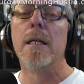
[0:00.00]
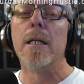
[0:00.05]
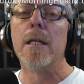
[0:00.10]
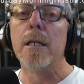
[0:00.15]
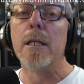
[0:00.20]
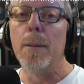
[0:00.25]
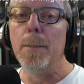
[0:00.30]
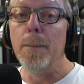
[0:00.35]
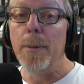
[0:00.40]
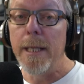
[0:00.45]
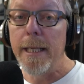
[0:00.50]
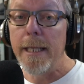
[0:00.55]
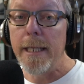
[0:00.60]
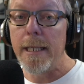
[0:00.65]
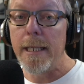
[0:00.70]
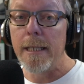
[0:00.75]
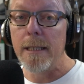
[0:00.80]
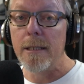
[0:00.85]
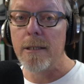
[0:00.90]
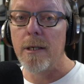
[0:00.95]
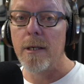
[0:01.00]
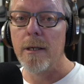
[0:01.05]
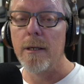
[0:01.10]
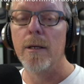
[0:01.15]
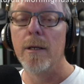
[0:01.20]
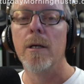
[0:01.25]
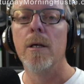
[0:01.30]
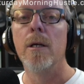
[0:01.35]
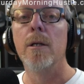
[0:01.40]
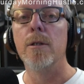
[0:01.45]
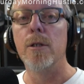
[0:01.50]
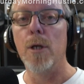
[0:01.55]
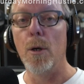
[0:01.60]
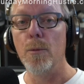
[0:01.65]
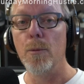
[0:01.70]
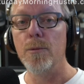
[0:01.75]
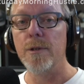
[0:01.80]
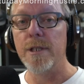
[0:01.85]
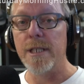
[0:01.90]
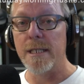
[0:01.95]
Compete.
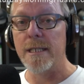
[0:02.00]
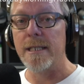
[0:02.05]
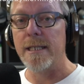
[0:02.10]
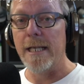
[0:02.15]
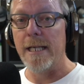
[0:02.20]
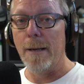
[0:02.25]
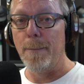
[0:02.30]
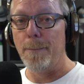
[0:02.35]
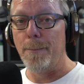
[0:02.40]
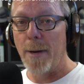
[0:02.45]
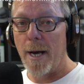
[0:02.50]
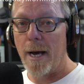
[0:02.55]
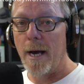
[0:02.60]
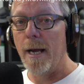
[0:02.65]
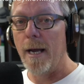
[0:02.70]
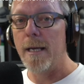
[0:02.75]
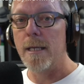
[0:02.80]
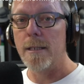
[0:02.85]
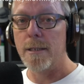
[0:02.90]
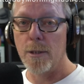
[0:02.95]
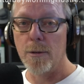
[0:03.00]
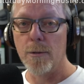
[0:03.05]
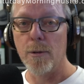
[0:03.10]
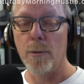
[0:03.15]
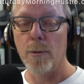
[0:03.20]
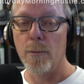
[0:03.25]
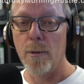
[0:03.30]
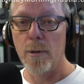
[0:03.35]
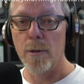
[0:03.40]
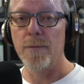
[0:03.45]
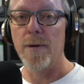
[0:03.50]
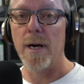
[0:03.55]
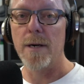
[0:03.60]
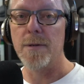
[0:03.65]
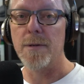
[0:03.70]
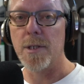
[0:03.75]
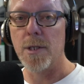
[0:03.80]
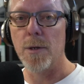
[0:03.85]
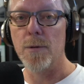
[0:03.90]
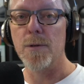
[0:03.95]
Don't just get by until
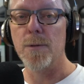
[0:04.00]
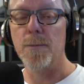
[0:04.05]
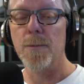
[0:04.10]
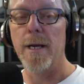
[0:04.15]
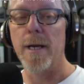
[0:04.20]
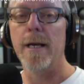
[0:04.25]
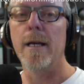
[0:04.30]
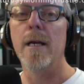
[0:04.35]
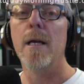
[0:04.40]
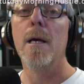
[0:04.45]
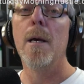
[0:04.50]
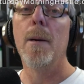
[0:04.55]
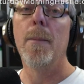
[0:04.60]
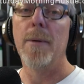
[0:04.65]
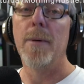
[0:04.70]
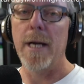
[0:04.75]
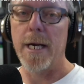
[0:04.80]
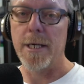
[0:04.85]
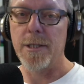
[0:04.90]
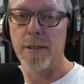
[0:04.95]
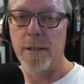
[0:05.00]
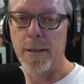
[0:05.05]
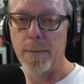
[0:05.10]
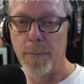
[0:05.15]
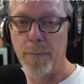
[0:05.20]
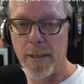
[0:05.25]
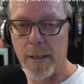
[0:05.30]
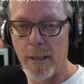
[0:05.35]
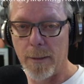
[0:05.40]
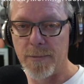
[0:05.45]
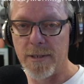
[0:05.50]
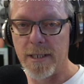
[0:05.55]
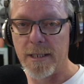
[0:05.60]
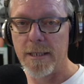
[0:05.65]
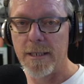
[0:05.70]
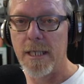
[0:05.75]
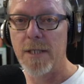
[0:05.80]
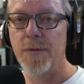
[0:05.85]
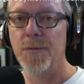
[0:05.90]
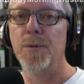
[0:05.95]
coronavirus goes away, but actually become
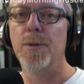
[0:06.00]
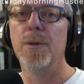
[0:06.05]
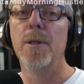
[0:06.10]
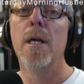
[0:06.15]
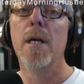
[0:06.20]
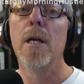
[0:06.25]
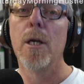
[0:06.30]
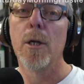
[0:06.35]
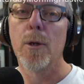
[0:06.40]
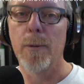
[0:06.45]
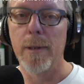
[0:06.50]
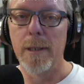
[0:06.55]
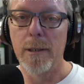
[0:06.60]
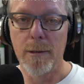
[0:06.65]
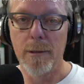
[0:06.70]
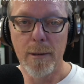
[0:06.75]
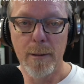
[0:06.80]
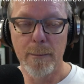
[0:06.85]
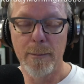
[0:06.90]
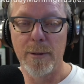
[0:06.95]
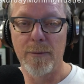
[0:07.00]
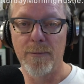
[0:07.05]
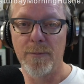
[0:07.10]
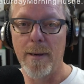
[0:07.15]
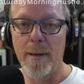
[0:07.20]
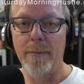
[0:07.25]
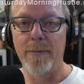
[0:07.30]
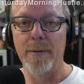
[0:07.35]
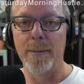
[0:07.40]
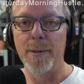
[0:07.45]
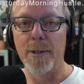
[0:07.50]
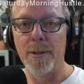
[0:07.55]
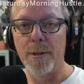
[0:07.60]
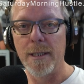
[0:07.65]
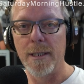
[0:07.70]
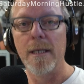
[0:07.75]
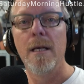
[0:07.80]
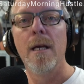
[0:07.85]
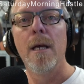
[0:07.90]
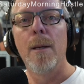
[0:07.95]
successful, create a little bit of
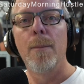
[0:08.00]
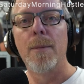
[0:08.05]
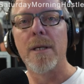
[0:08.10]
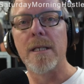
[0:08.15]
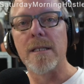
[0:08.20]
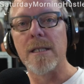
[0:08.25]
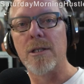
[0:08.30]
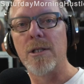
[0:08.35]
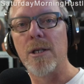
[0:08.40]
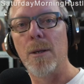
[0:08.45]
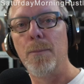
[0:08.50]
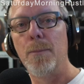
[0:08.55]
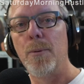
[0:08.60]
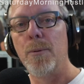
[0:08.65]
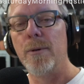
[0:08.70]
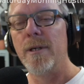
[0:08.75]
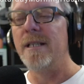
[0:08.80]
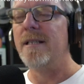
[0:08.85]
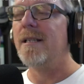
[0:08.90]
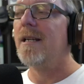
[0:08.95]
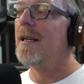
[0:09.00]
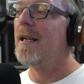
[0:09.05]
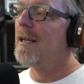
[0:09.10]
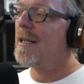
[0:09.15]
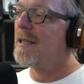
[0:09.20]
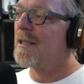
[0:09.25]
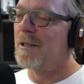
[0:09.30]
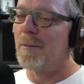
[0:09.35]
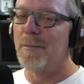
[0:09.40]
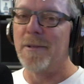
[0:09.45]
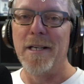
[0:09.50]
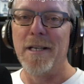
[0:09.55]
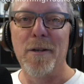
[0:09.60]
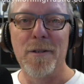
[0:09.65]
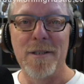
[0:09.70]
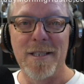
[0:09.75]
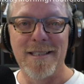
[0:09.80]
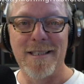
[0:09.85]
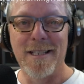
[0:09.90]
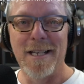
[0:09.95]
profitability, because at some point, something
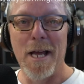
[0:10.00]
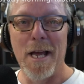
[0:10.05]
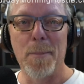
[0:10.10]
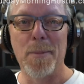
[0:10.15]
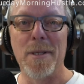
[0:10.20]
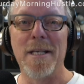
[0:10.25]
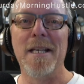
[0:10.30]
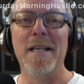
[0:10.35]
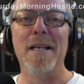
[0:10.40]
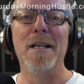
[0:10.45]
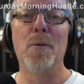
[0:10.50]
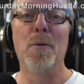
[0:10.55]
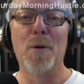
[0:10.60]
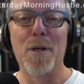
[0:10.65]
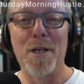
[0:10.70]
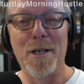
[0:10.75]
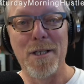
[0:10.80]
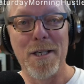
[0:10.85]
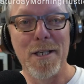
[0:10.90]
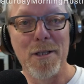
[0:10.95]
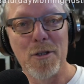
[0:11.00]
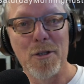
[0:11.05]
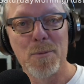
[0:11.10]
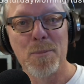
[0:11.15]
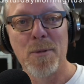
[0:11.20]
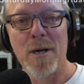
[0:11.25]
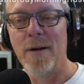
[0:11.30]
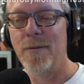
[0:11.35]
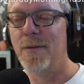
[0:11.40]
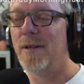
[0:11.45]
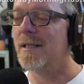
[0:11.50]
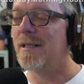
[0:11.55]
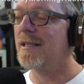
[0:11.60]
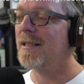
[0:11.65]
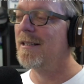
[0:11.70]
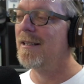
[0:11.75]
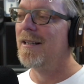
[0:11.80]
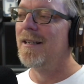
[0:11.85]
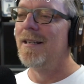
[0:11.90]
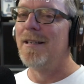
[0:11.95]
else is going to happen again, and we're going to need those
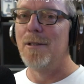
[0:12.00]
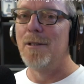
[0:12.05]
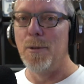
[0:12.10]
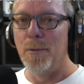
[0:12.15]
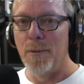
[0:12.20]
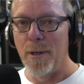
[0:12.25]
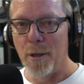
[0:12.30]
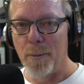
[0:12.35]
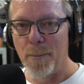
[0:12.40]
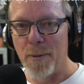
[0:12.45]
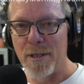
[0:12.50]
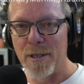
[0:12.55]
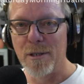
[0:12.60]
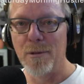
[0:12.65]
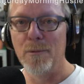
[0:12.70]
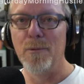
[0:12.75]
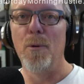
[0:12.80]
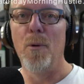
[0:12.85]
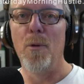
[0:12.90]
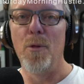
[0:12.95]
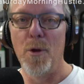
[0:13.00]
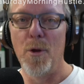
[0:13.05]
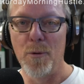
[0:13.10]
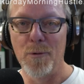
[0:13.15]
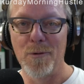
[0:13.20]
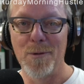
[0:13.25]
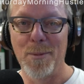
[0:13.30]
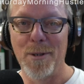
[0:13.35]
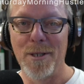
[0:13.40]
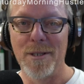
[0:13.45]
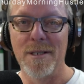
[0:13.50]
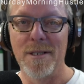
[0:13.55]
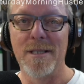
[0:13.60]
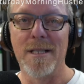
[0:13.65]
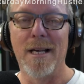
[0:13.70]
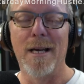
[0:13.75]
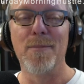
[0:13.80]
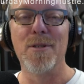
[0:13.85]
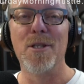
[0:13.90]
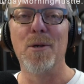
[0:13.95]
profits to help us through those periods of
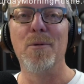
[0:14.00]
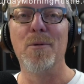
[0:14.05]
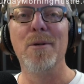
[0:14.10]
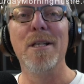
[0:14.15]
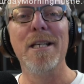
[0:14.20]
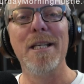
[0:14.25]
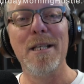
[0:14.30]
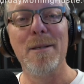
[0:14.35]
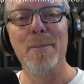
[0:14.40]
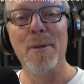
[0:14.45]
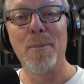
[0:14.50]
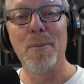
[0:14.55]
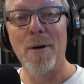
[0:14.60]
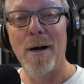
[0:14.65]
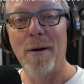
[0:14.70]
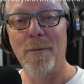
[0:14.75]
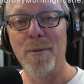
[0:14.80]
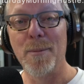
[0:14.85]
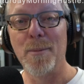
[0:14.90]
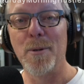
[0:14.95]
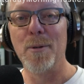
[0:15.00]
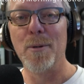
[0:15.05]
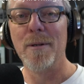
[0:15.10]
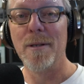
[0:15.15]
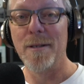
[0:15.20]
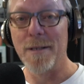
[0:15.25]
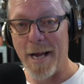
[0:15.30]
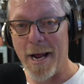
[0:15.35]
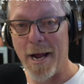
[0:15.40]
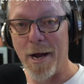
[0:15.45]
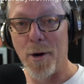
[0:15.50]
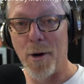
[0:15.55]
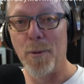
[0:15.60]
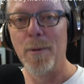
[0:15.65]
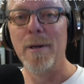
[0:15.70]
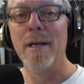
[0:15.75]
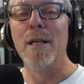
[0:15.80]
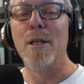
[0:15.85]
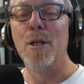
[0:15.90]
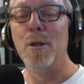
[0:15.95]
time. So we need to be profitable now.
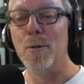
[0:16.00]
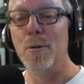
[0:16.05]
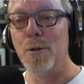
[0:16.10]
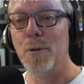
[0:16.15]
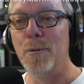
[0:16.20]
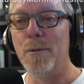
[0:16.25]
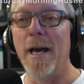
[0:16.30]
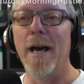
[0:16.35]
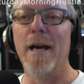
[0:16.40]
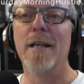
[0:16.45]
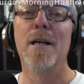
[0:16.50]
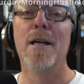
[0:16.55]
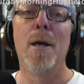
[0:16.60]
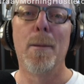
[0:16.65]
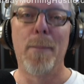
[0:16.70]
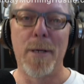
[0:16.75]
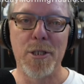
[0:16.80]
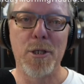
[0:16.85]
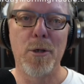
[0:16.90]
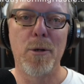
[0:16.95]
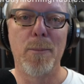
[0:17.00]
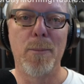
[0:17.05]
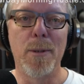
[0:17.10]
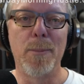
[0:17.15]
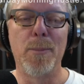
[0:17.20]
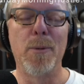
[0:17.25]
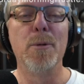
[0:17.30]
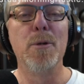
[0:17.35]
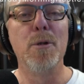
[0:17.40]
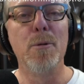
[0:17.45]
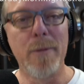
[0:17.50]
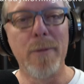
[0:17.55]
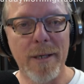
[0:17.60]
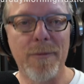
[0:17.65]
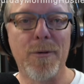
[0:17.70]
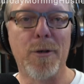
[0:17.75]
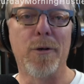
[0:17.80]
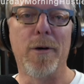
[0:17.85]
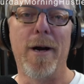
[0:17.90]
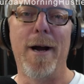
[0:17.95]
You do that by showing people you
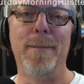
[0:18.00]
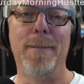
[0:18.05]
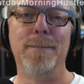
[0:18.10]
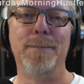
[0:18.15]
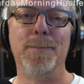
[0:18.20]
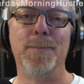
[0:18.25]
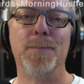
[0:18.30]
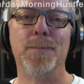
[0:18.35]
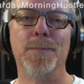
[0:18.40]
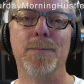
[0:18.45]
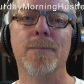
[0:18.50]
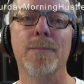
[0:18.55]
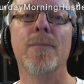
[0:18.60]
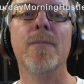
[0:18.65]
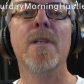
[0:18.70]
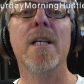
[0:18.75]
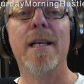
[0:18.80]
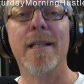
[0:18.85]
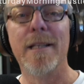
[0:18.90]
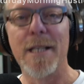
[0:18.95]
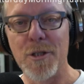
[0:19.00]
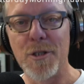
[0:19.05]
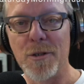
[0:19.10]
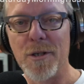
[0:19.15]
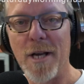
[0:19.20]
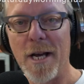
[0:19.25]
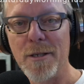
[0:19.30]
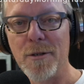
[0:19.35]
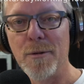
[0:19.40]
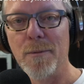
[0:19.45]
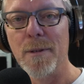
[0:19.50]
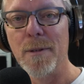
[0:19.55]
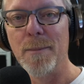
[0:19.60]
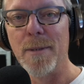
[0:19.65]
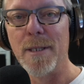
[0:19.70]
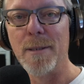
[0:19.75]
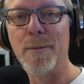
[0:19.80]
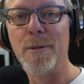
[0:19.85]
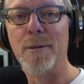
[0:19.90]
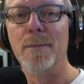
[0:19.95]
give a crap, that you're not doing the
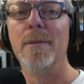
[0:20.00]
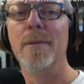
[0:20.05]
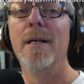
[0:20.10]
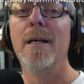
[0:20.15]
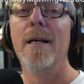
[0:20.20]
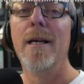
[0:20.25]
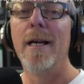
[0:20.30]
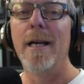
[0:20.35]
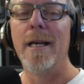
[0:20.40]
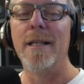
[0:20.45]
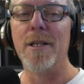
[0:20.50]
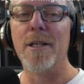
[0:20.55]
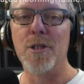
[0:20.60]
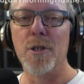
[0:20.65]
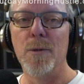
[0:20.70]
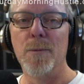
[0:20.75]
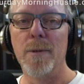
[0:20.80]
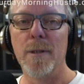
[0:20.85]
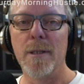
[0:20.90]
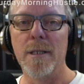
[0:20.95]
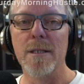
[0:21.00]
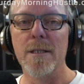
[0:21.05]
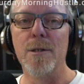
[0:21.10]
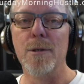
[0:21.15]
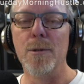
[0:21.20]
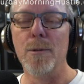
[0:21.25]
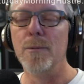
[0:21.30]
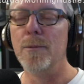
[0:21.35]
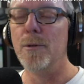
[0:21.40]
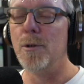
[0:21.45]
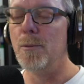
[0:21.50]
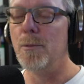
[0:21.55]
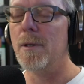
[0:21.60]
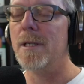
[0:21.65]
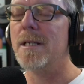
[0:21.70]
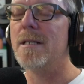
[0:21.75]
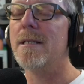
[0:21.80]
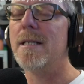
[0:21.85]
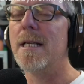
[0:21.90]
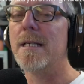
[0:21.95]
minimum, and that you're willing to do
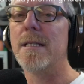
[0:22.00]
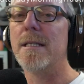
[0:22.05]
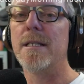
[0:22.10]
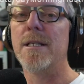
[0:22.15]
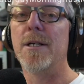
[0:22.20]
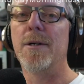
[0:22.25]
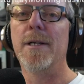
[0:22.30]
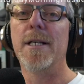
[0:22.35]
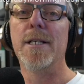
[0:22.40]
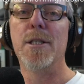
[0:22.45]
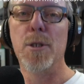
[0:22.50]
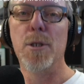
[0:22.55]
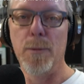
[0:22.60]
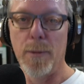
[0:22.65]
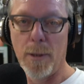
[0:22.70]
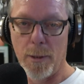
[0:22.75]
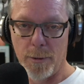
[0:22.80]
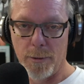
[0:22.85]
what is necessary to